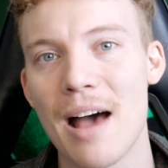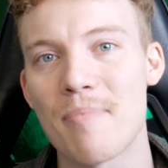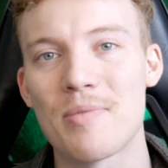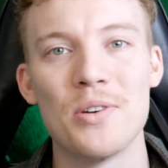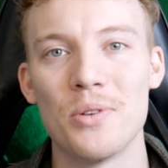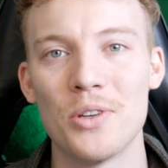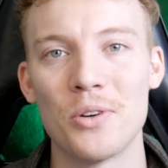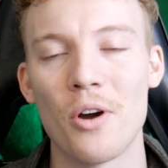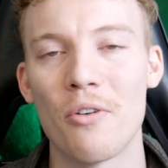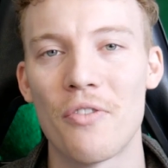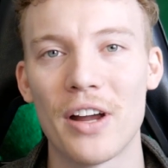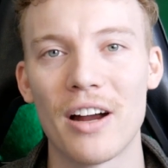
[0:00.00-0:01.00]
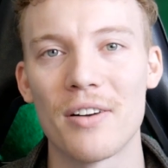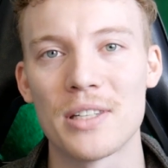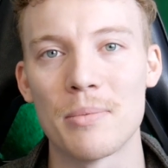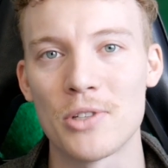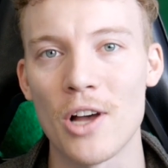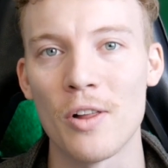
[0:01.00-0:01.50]
you go figure out
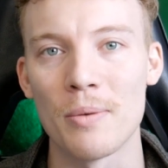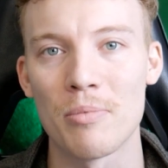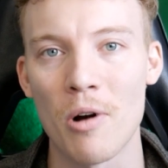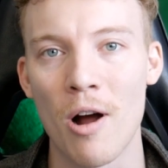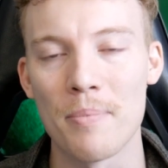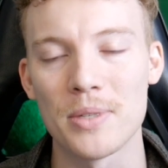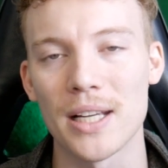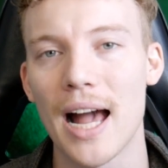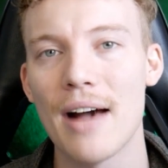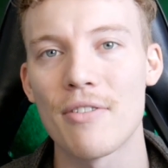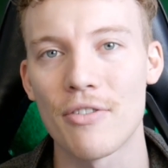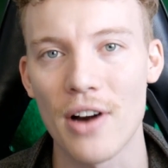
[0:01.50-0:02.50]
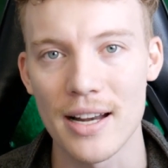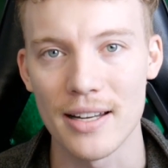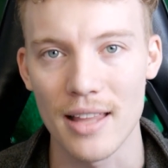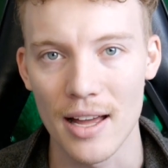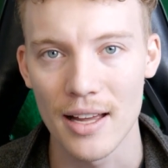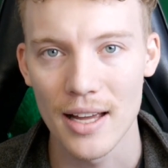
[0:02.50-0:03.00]
some solid prompts. Like I have a friend
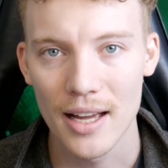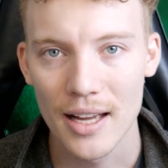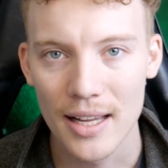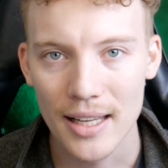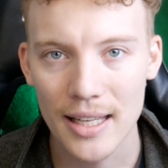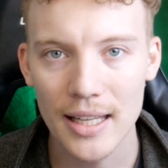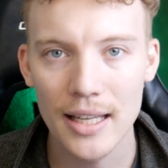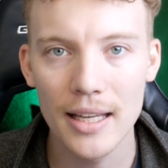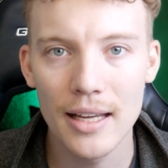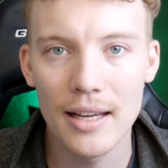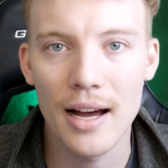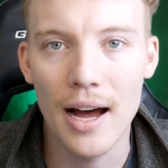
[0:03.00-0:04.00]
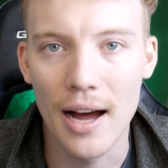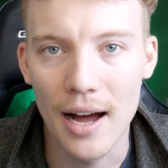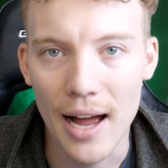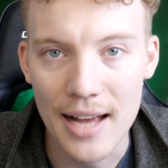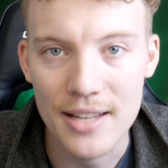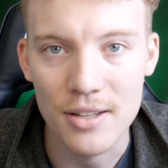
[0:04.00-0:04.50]
that he
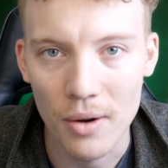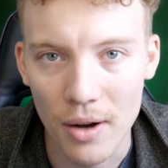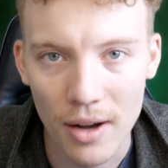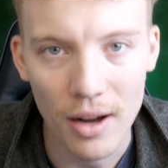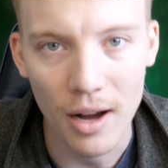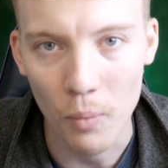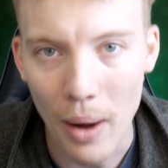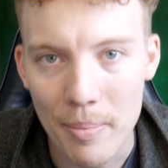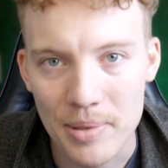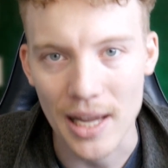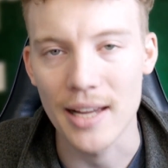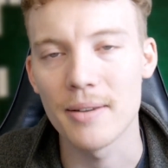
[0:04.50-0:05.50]
has a website.